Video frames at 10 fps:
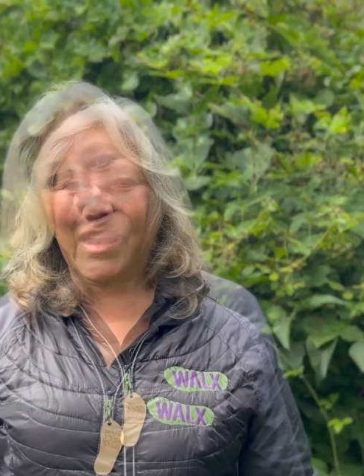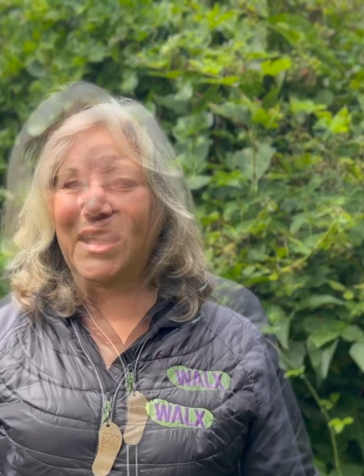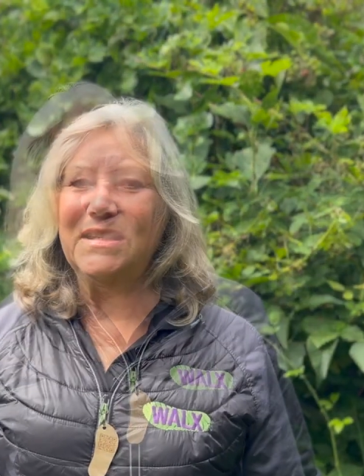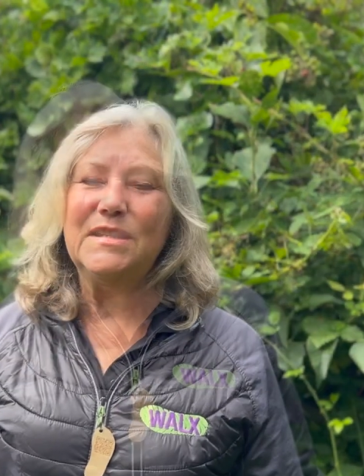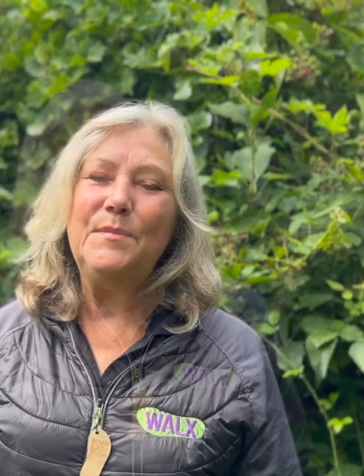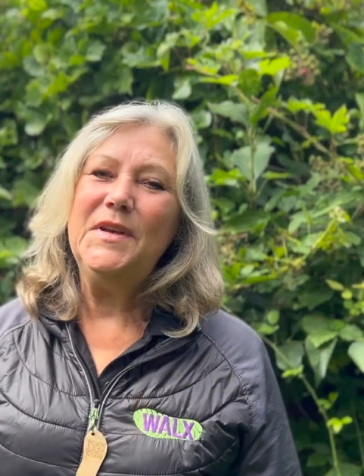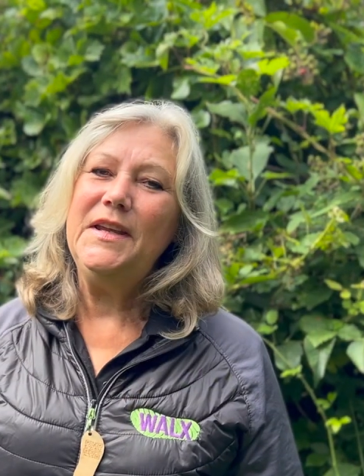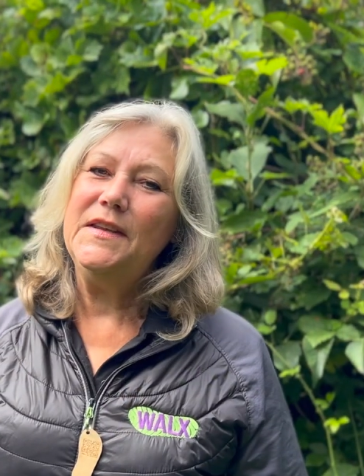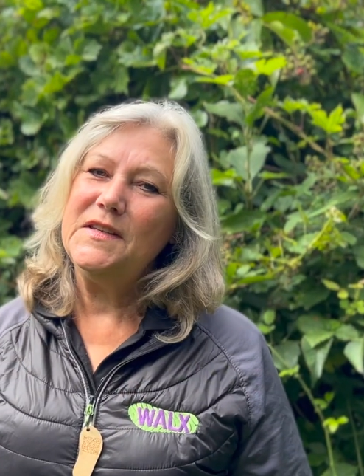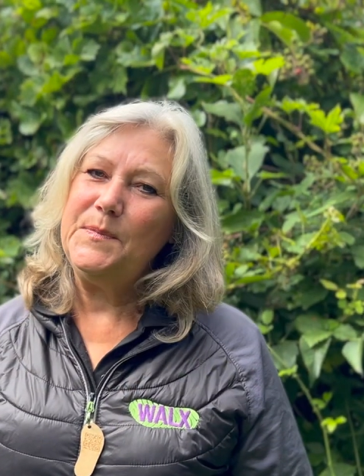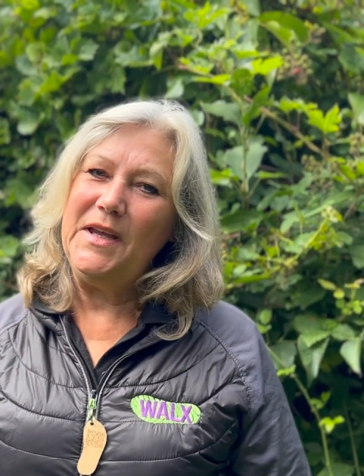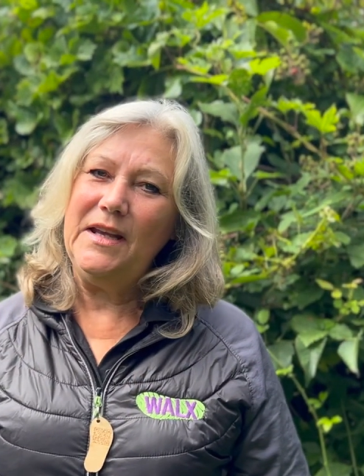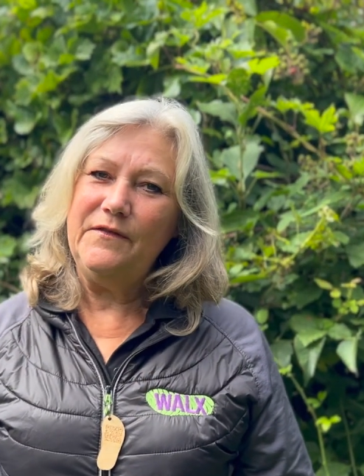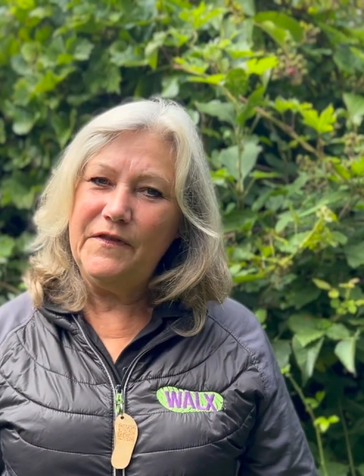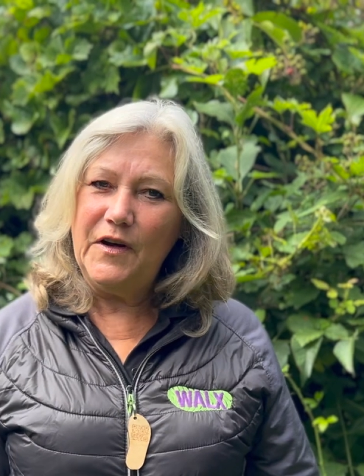As somebody that's
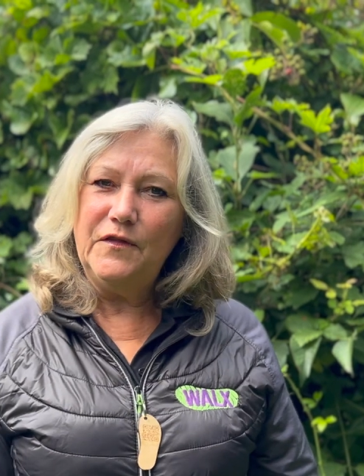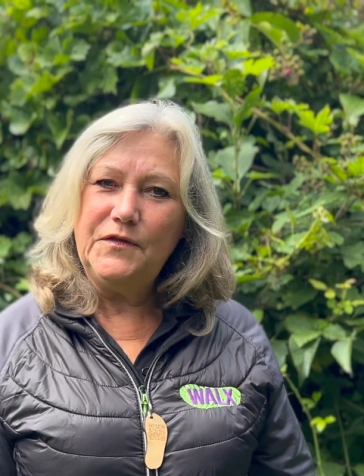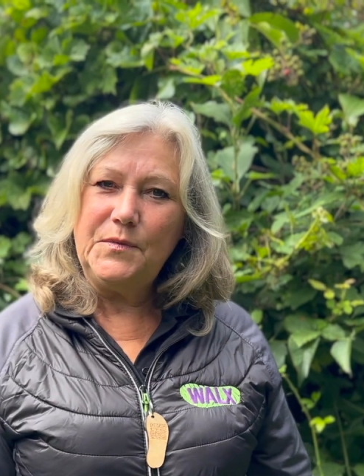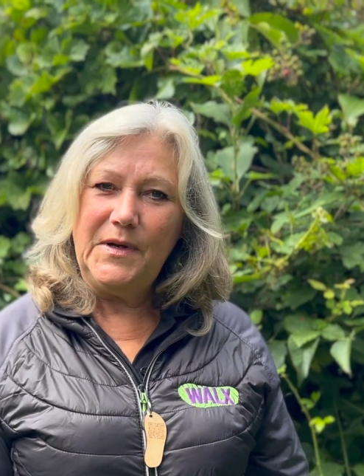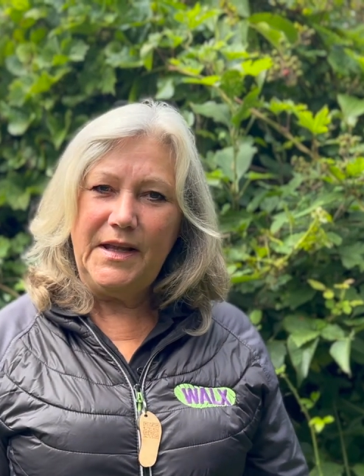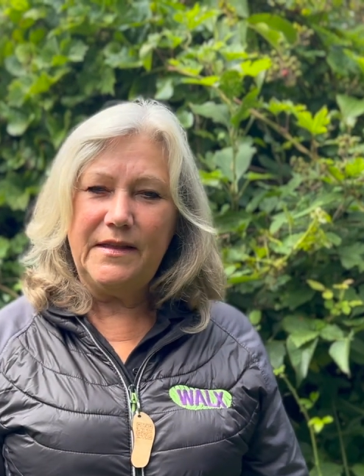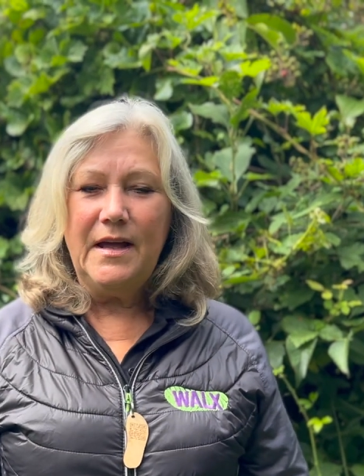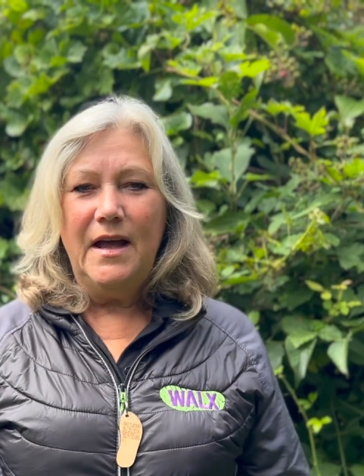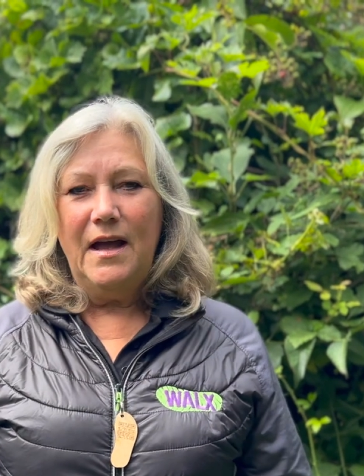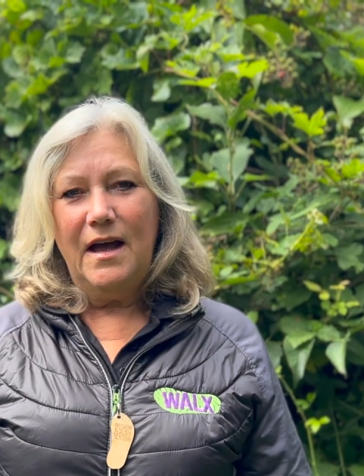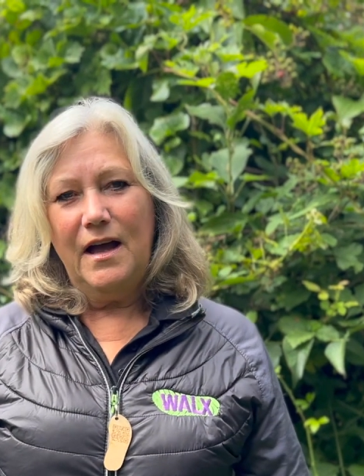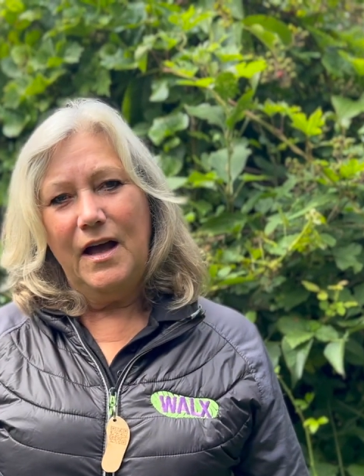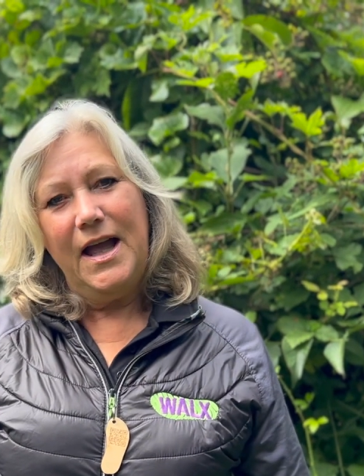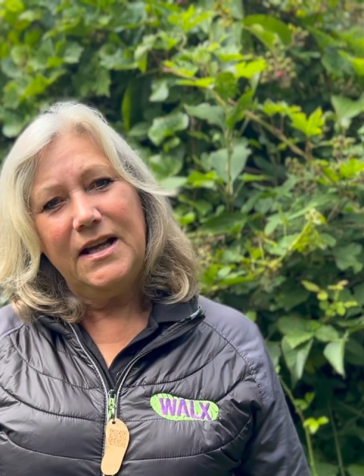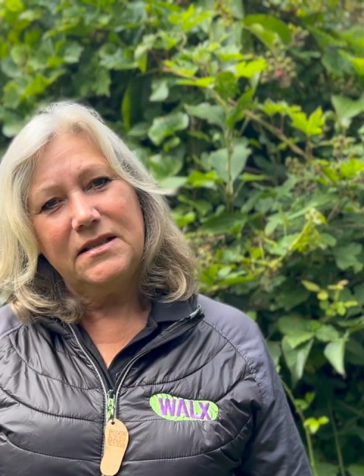been involved with
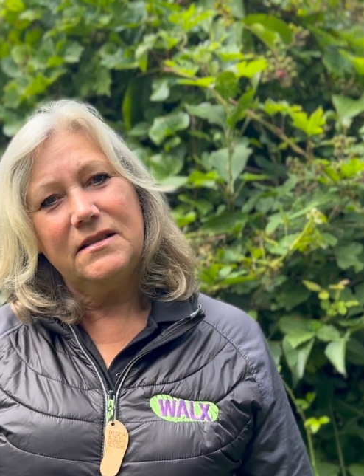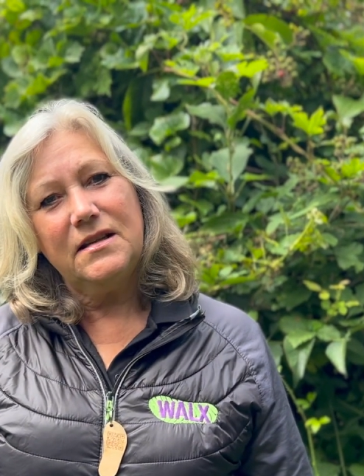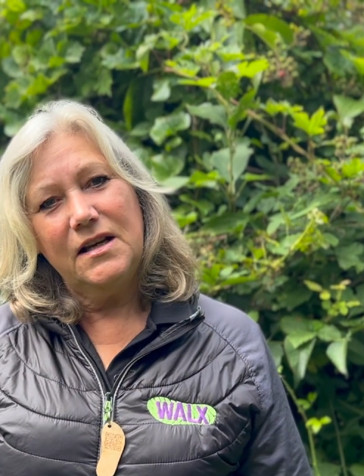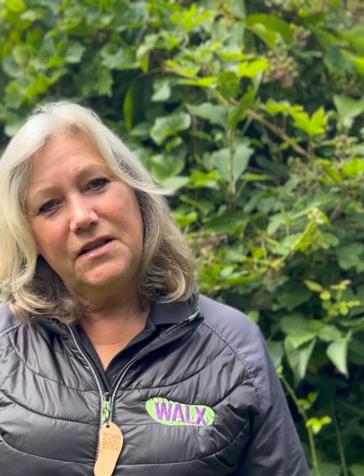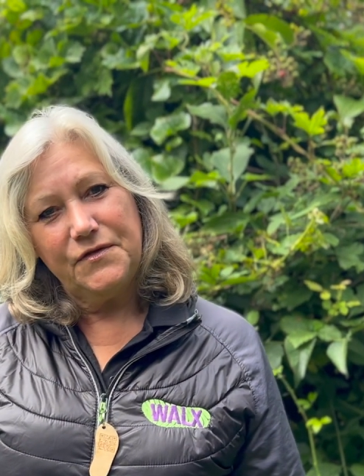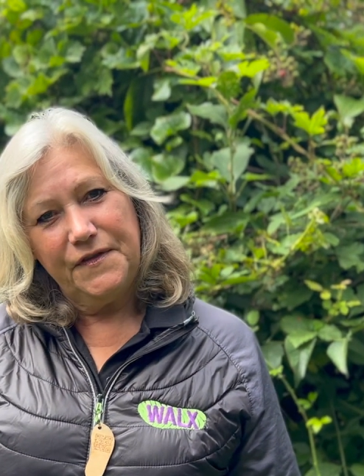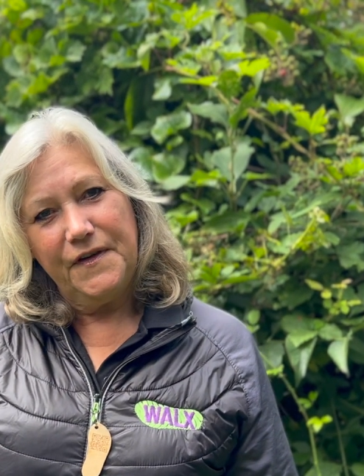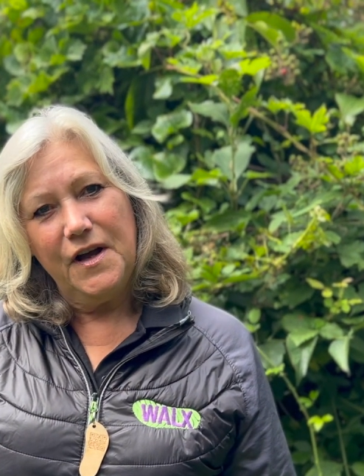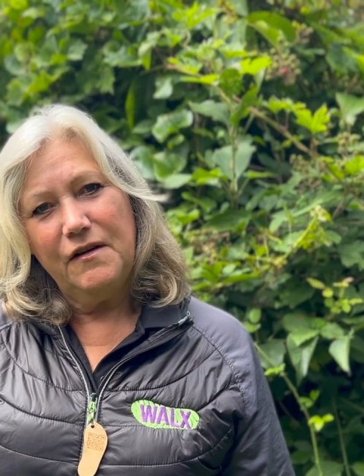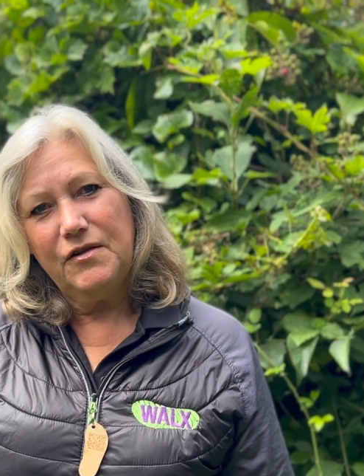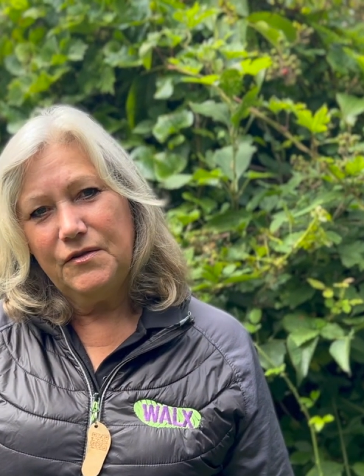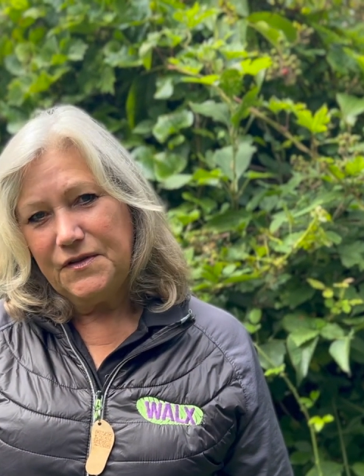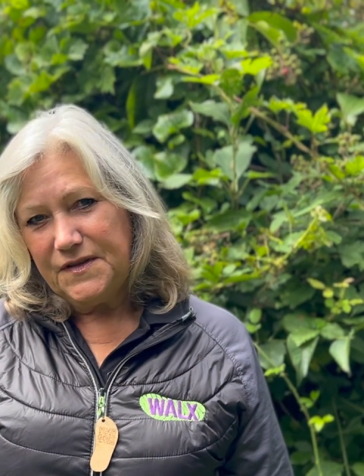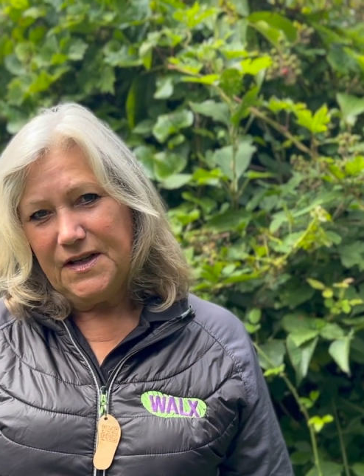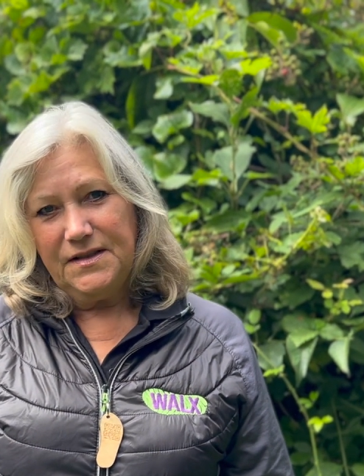exercise referrals
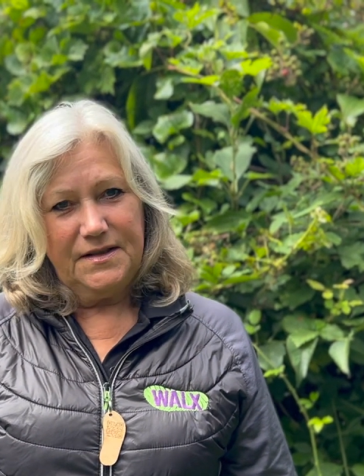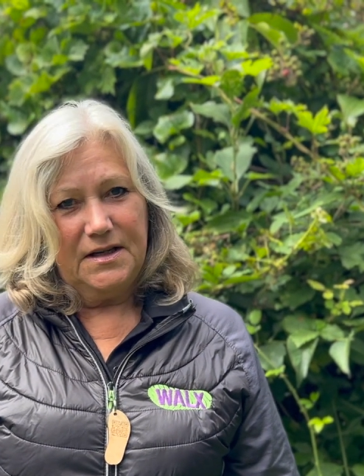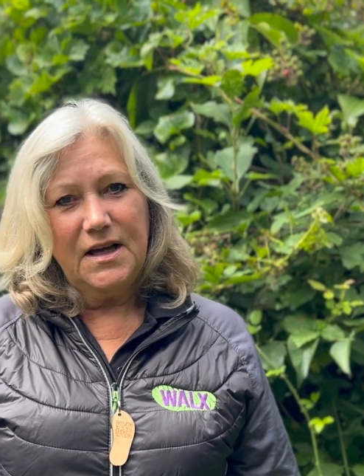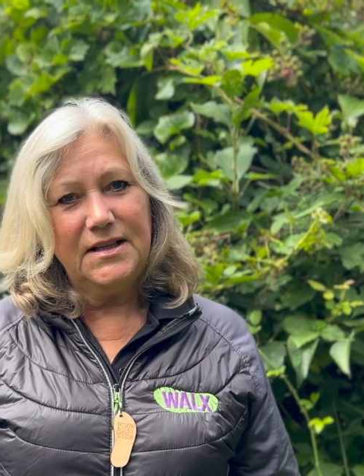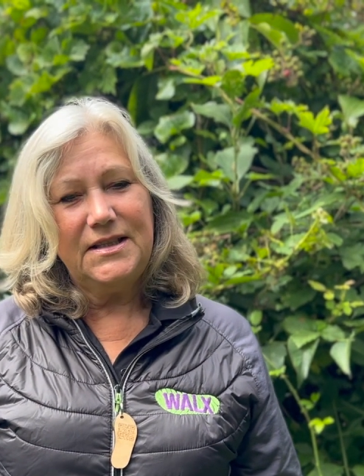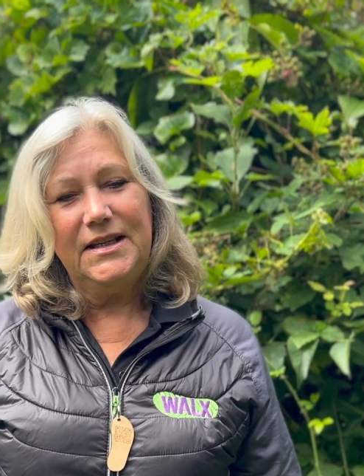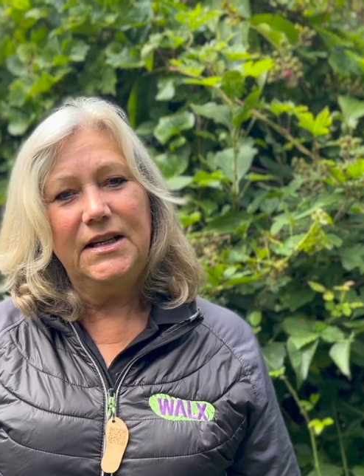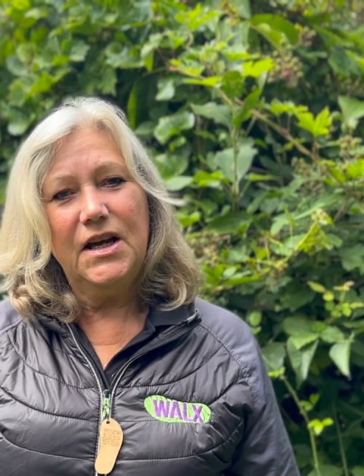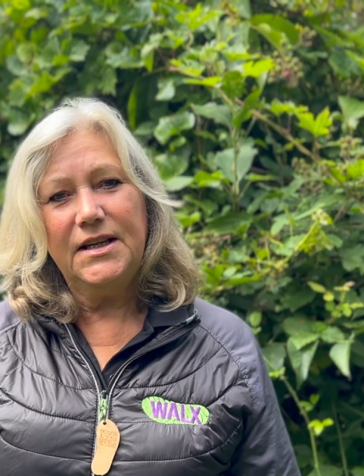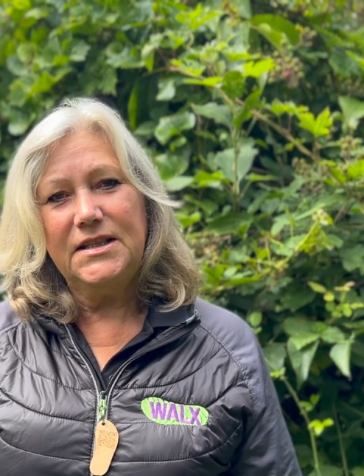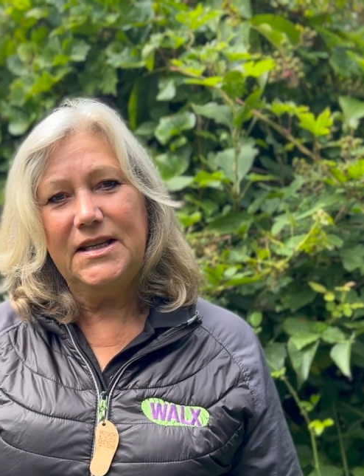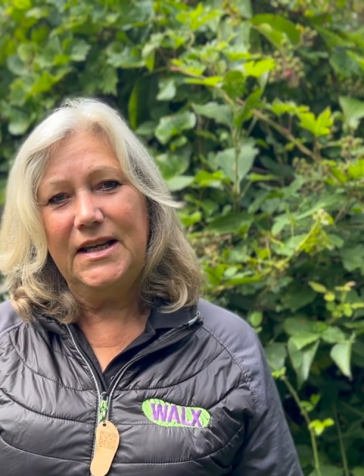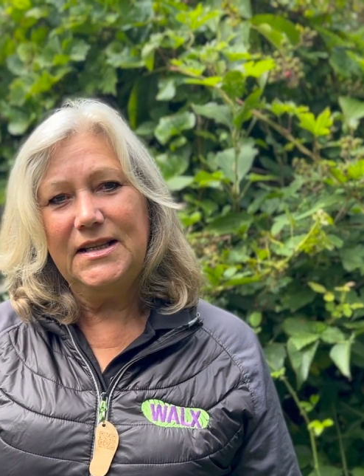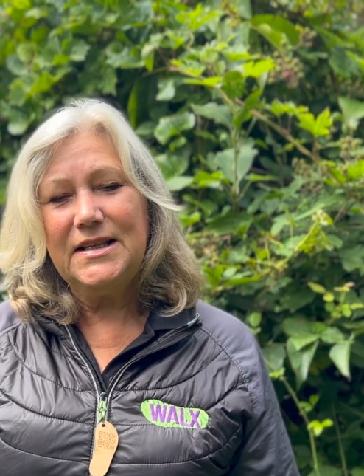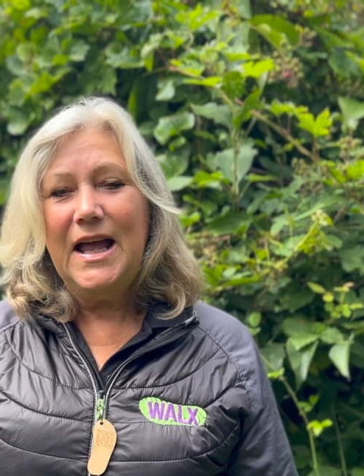since the
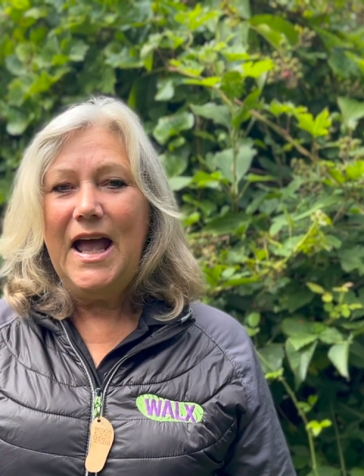1990s,